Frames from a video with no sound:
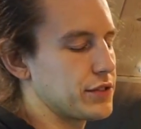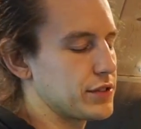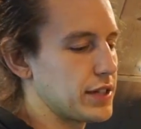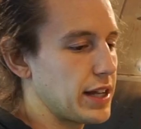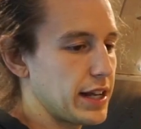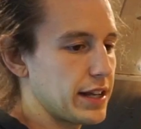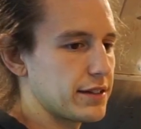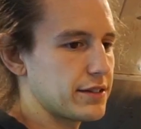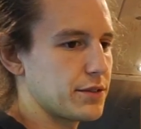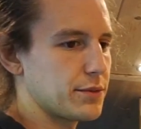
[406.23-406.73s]

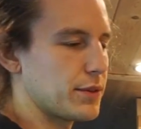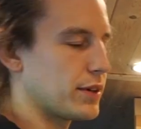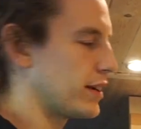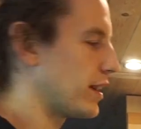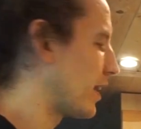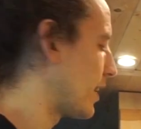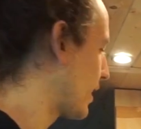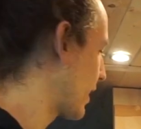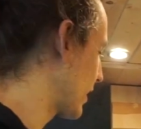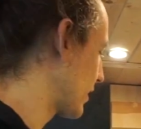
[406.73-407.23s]
stains and
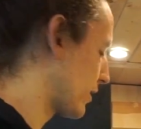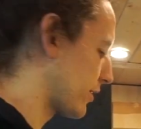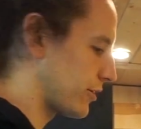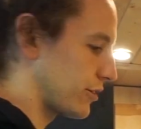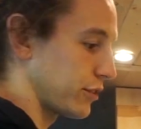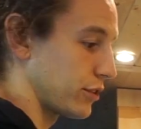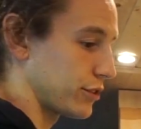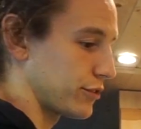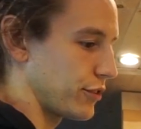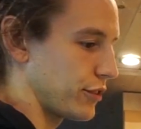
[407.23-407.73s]
whatnot. And it
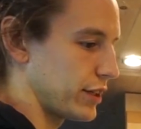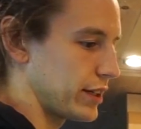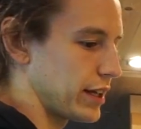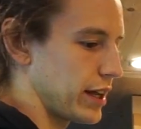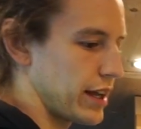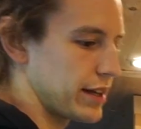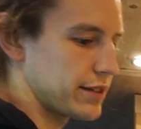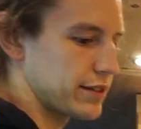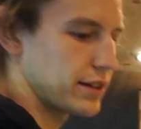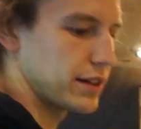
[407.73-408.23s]
just looked really
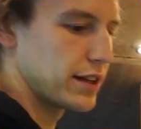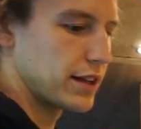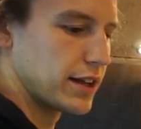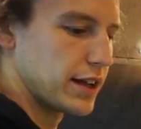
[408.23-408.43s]
nice.